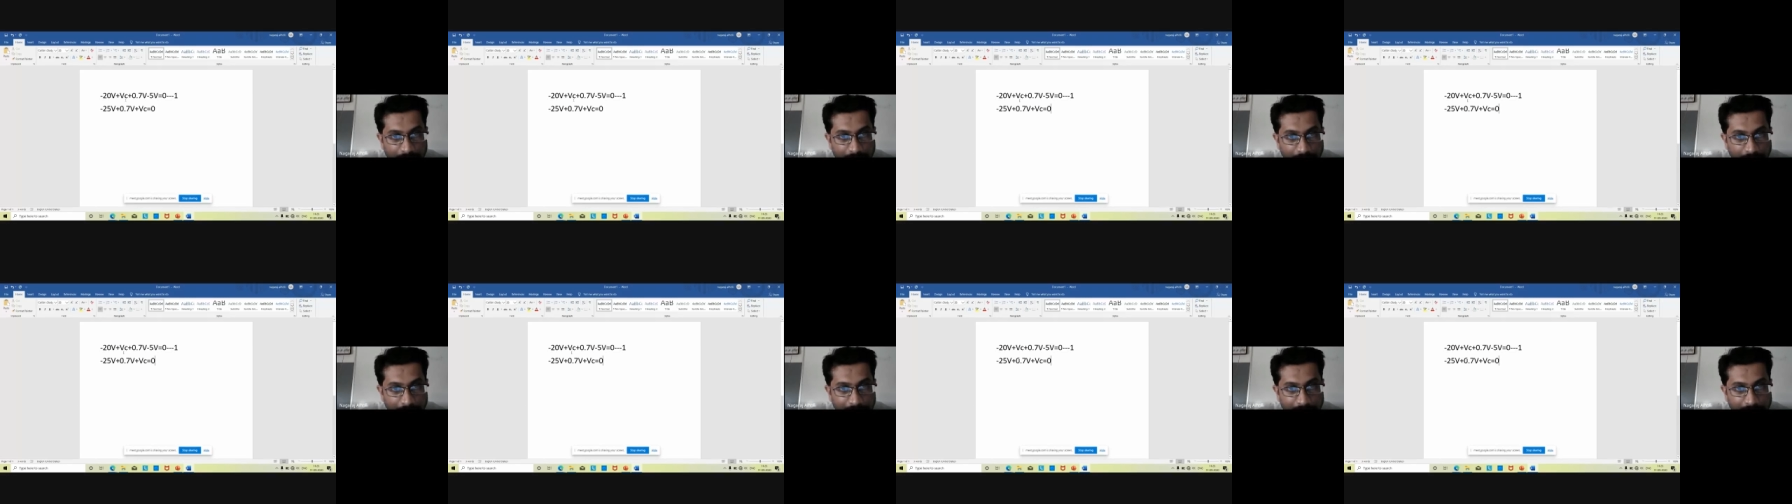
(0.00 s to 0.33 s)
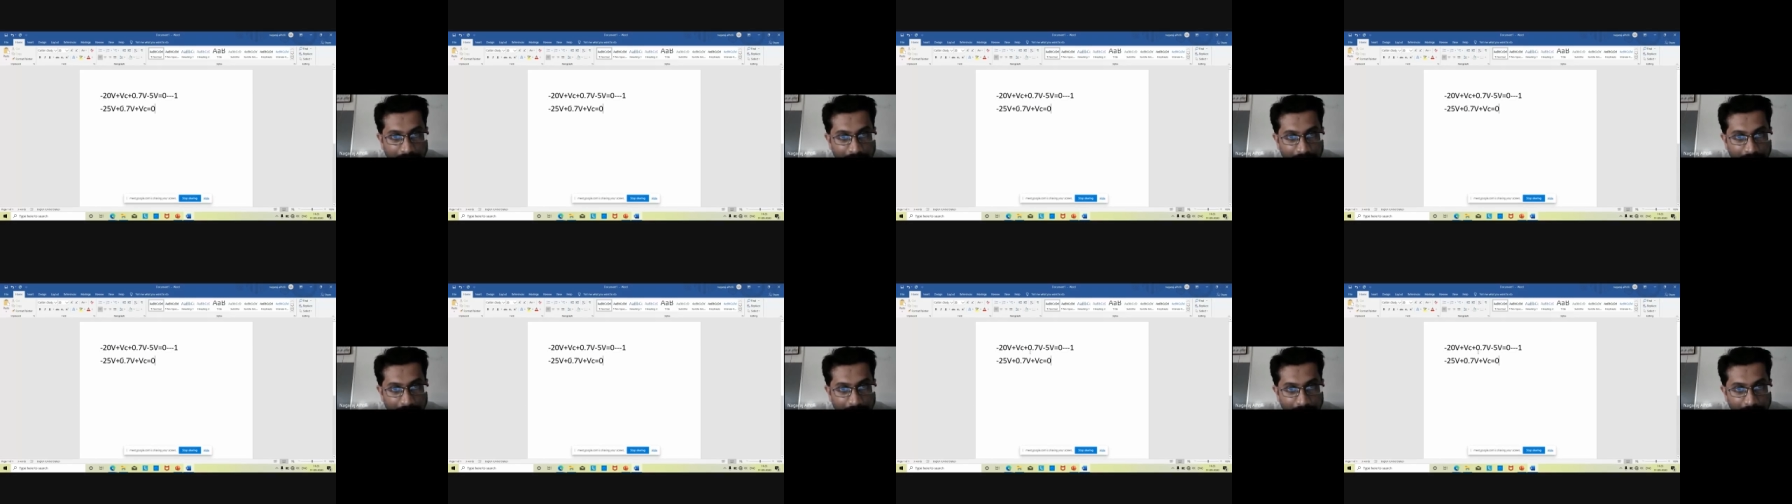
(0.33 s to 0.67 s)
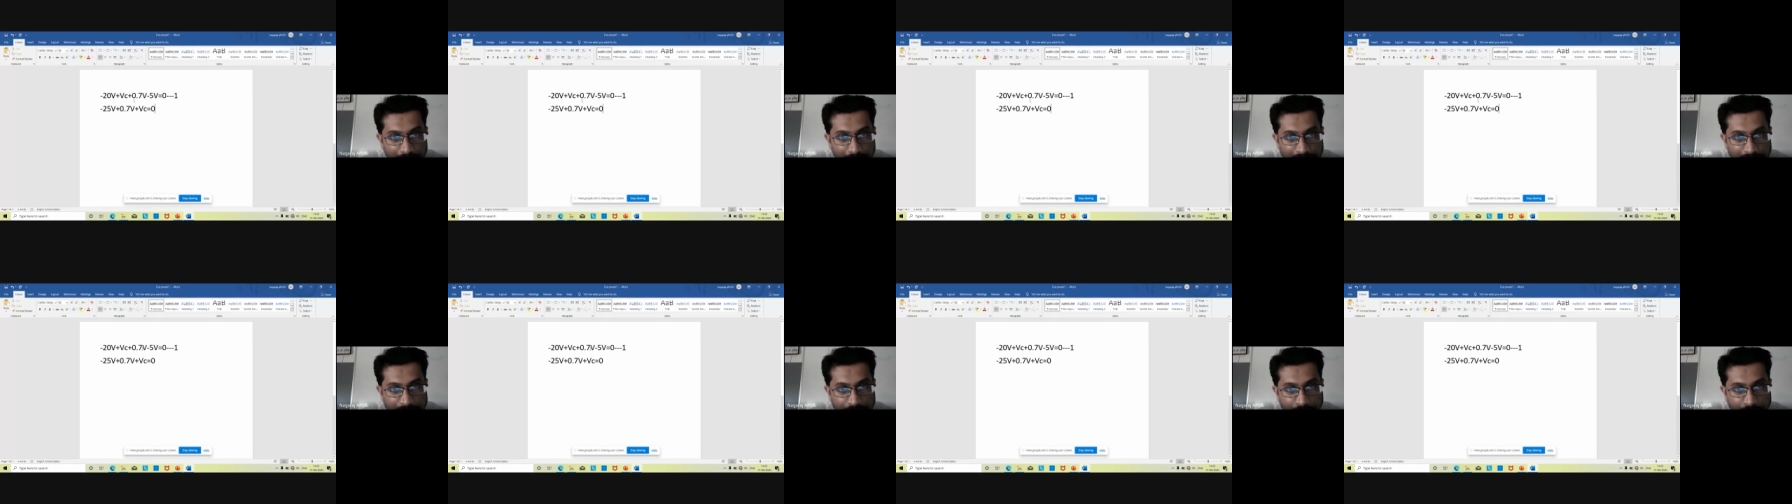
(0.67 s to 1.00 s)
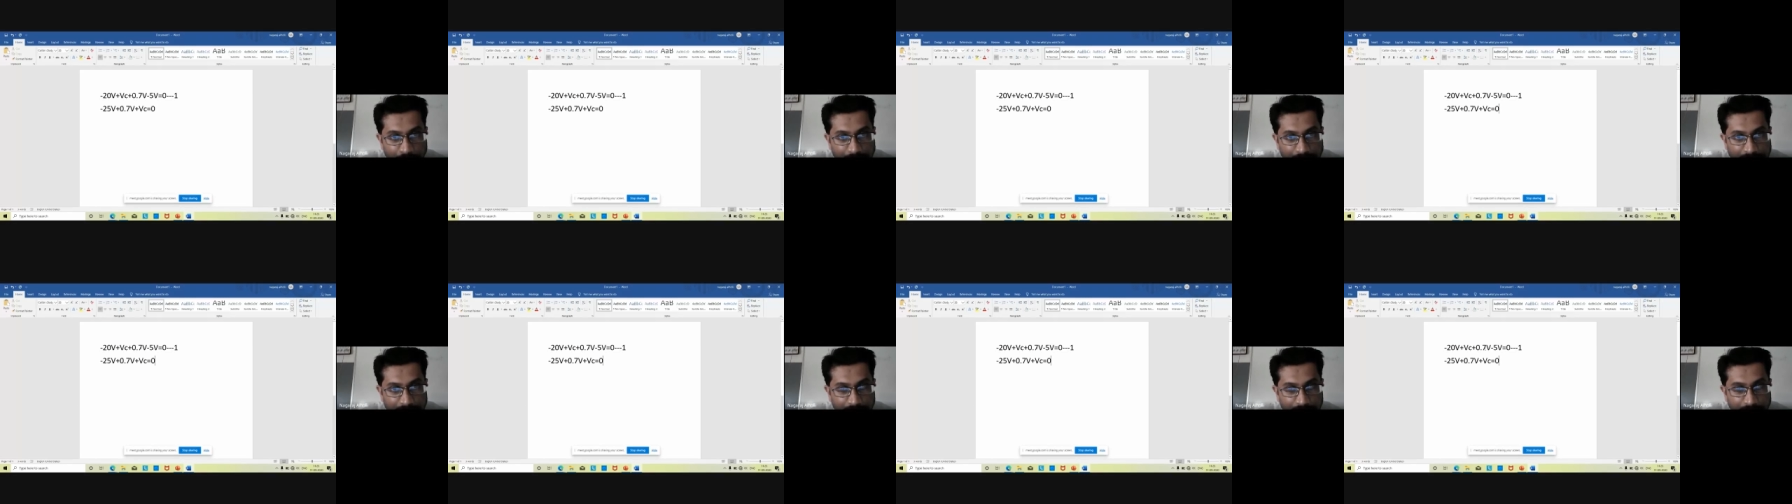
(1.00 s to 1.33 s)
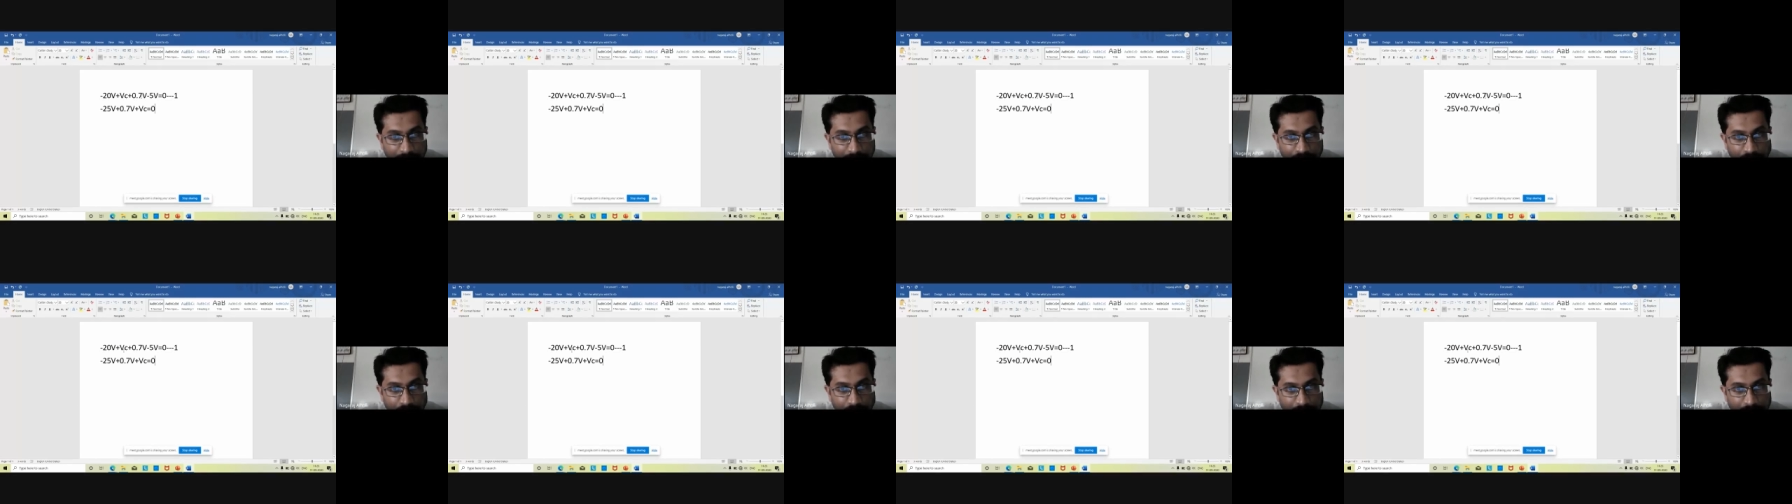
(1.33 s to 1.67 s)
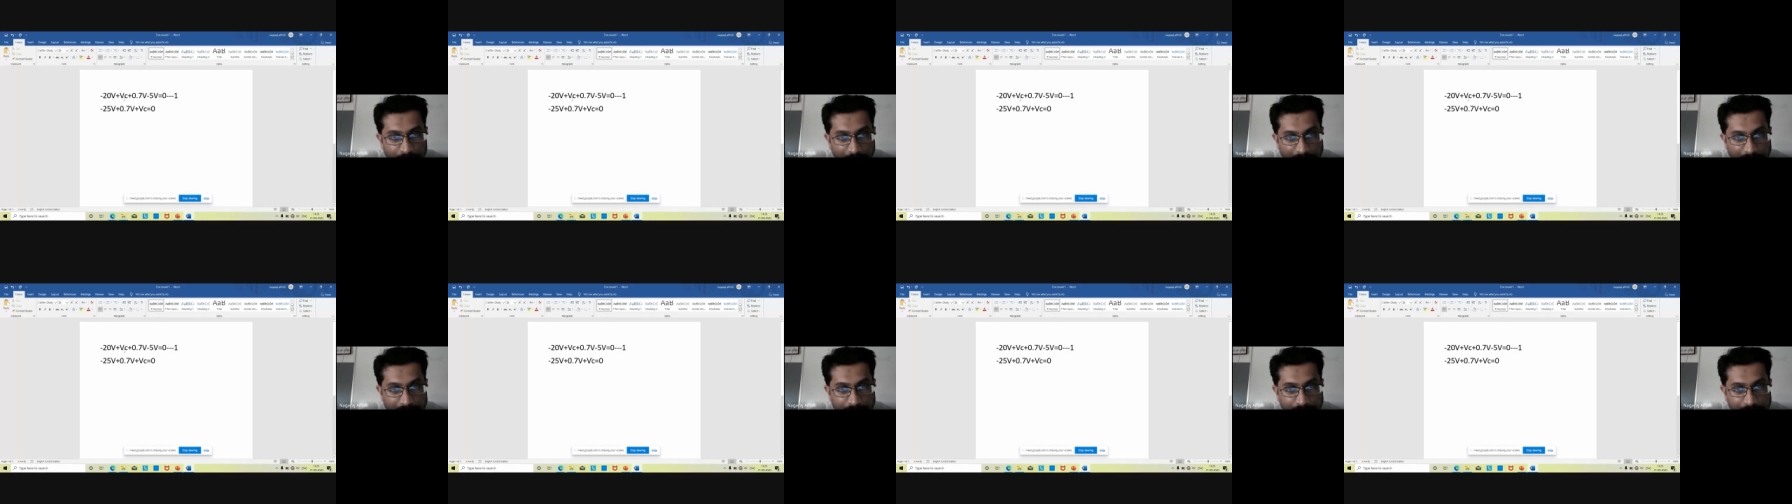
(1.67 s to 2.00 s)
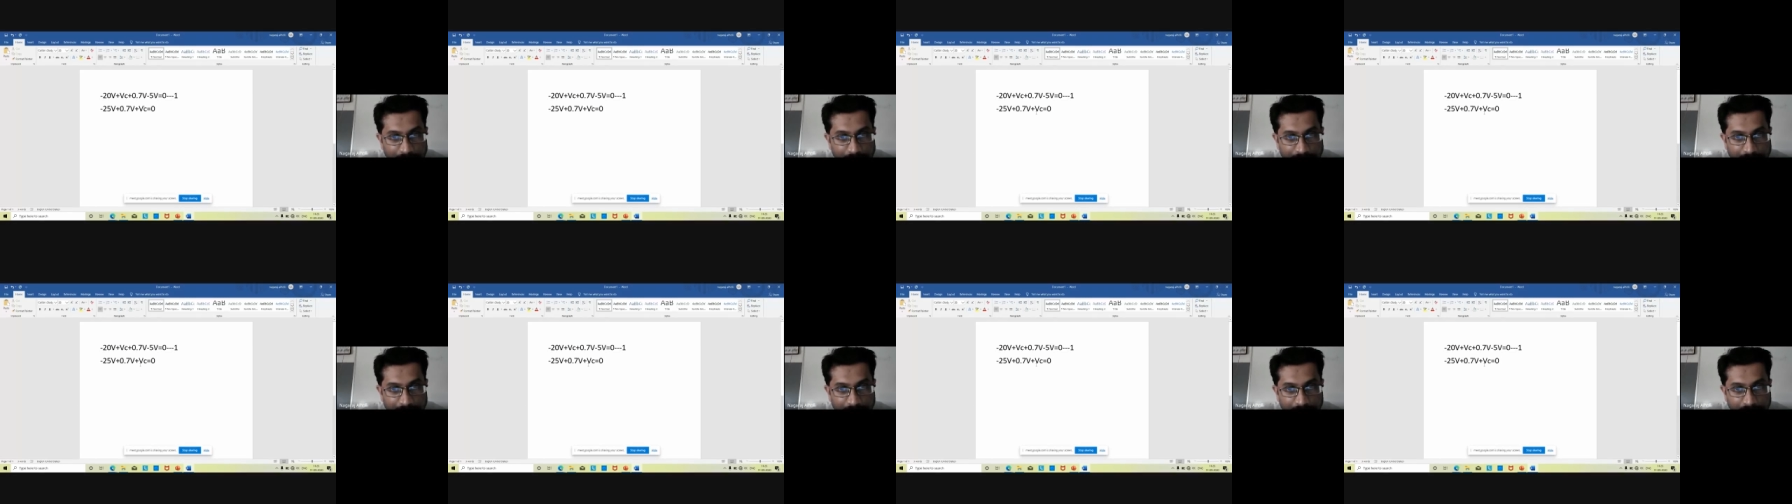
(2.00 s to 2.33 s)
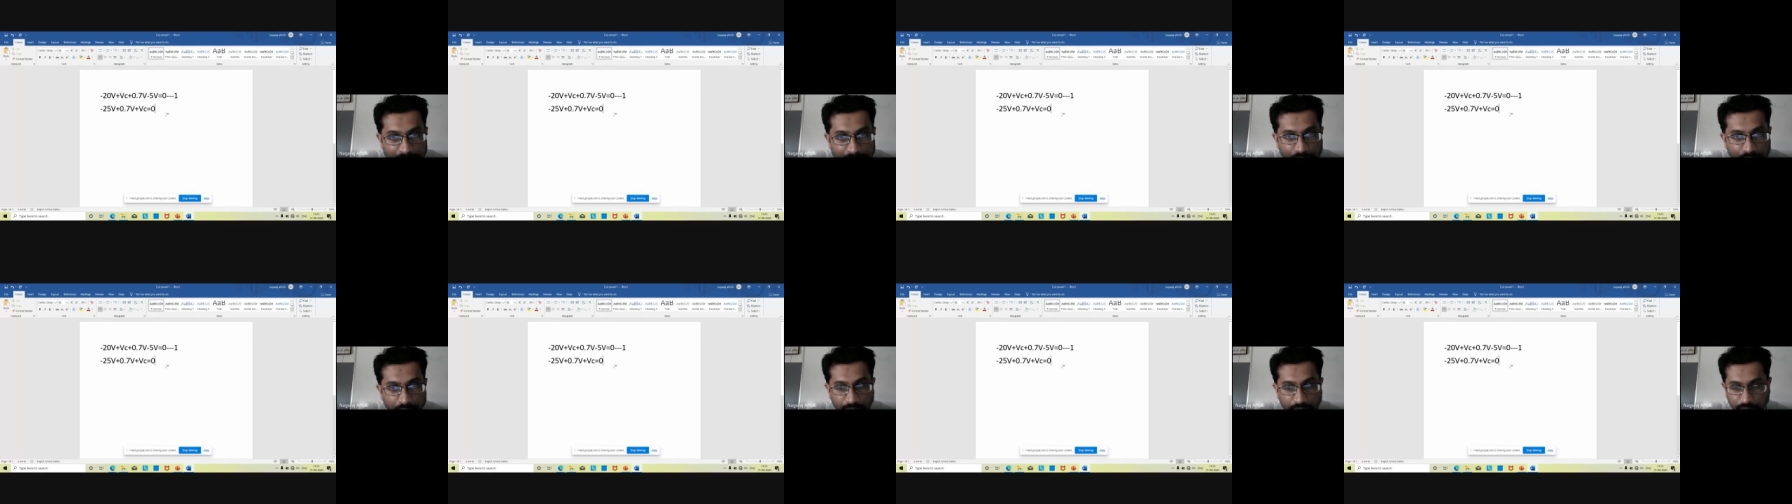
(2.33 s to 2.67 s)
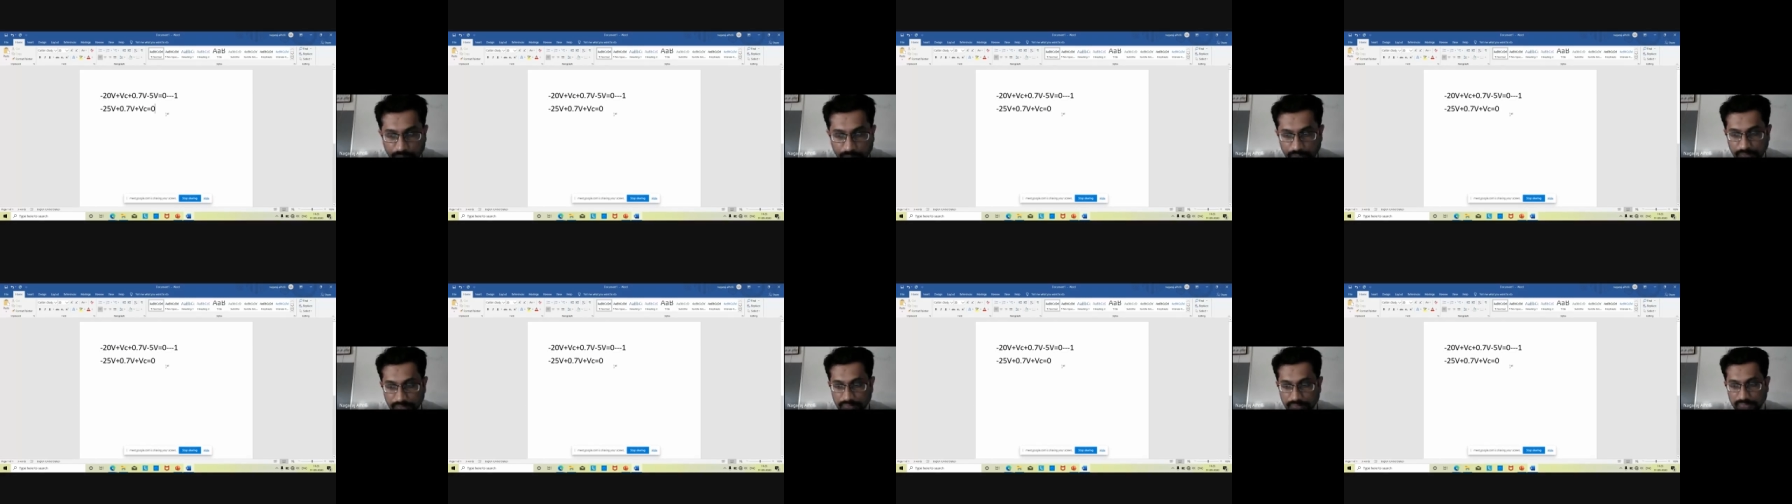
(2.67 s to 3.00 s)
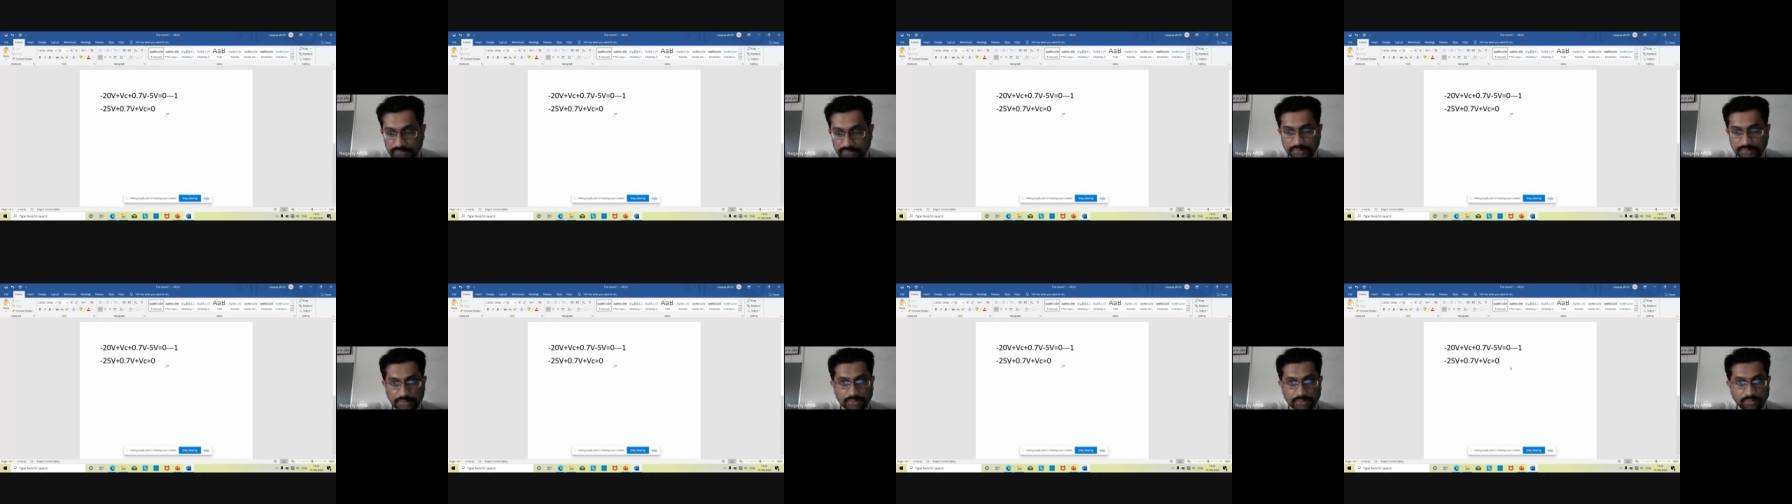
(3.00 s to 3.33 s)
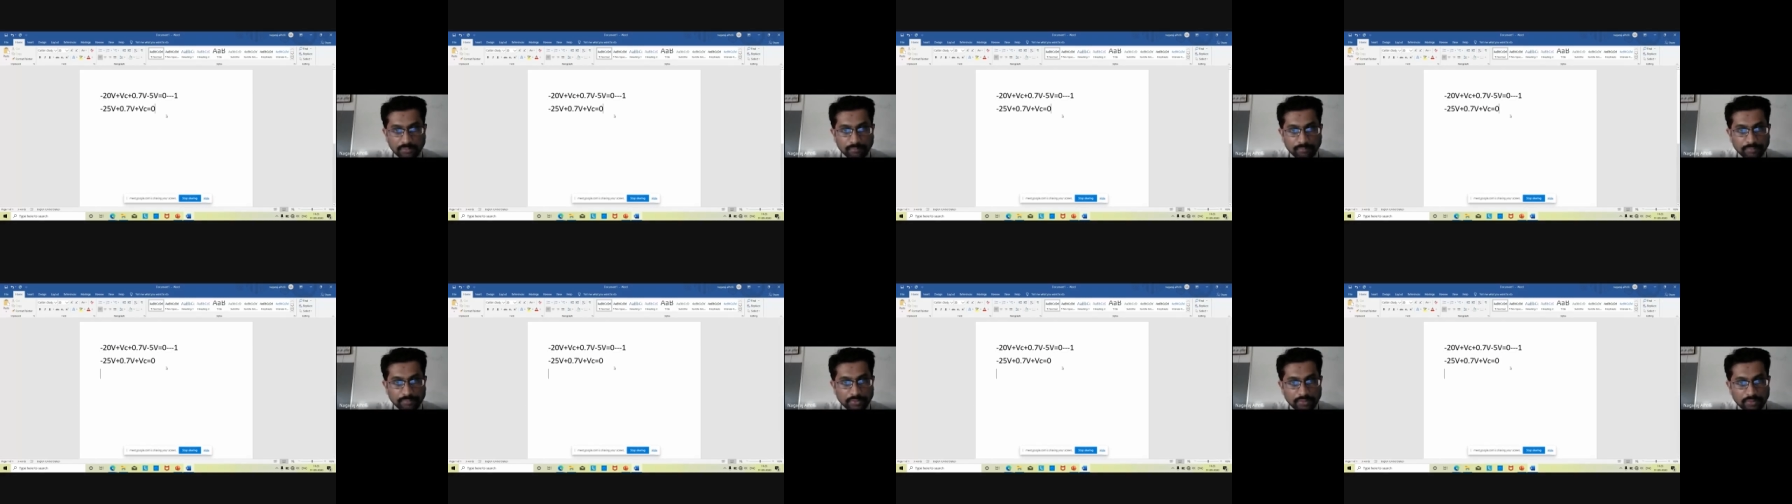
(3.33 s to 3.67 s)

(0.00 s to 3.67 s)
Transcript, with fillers: Then plus 0.7 volts plus VC is equal to 0.